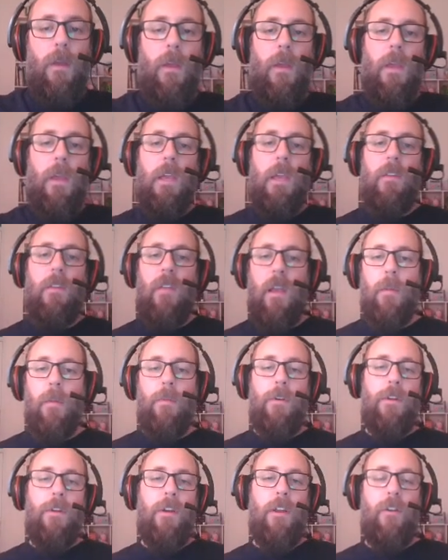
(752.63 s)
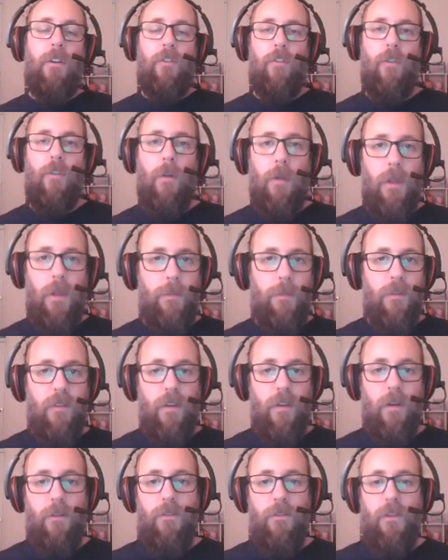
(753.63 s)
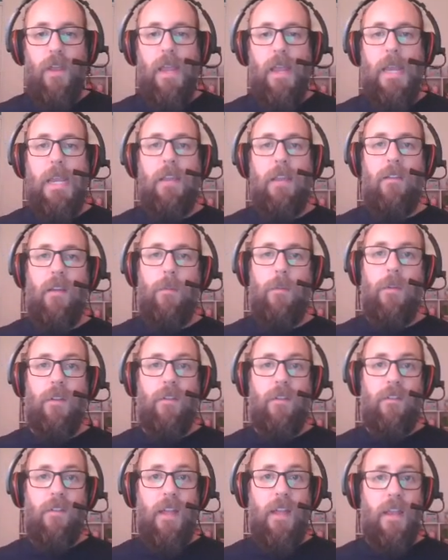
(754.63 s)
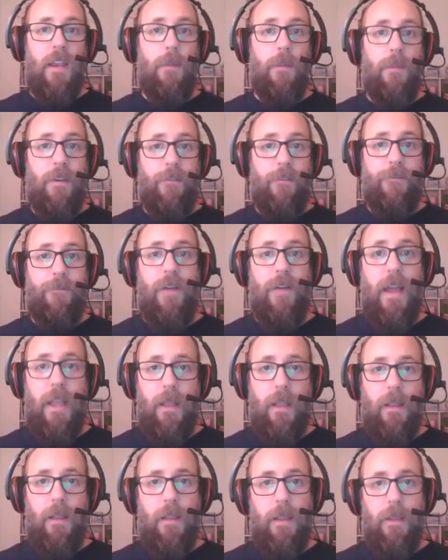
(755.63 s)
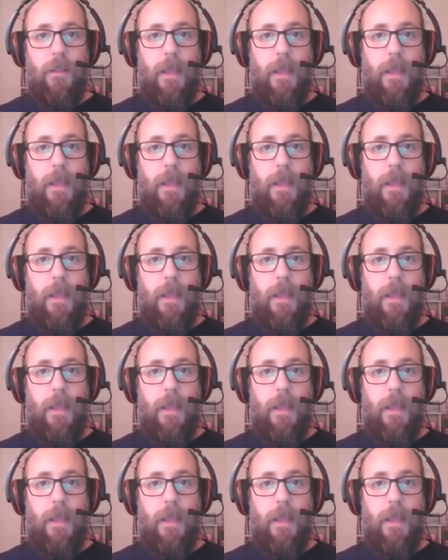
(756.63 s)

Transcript: He's able to control himself, and he's able to stand up defiantly.